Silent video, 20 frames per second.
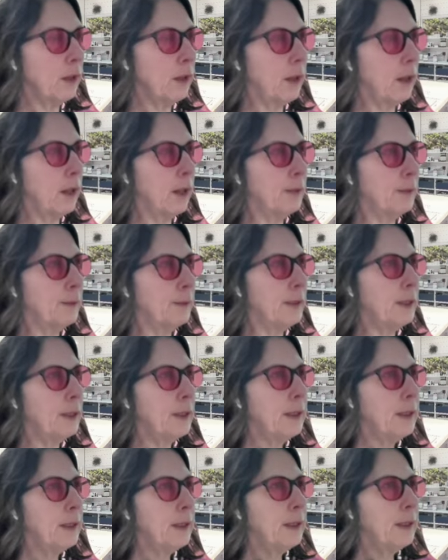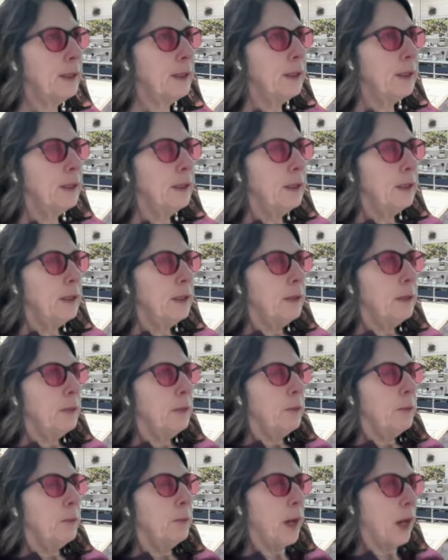Um,
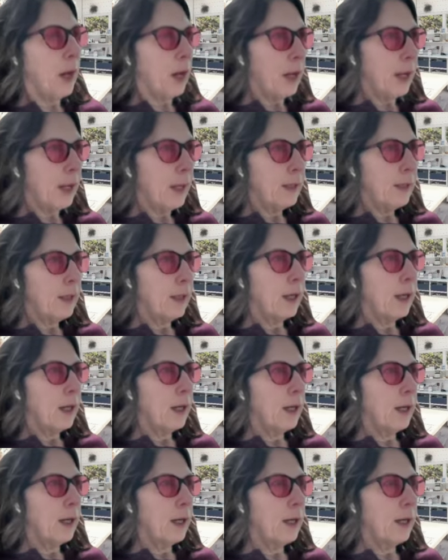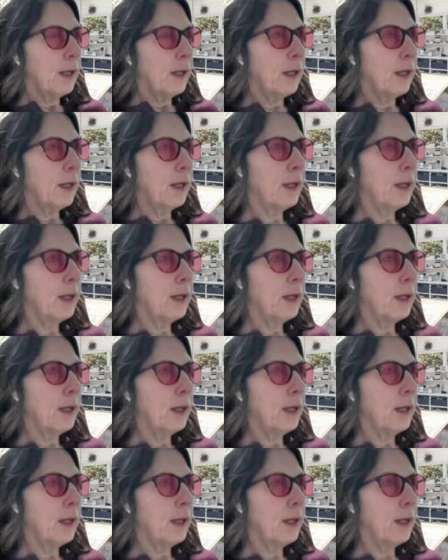but I'm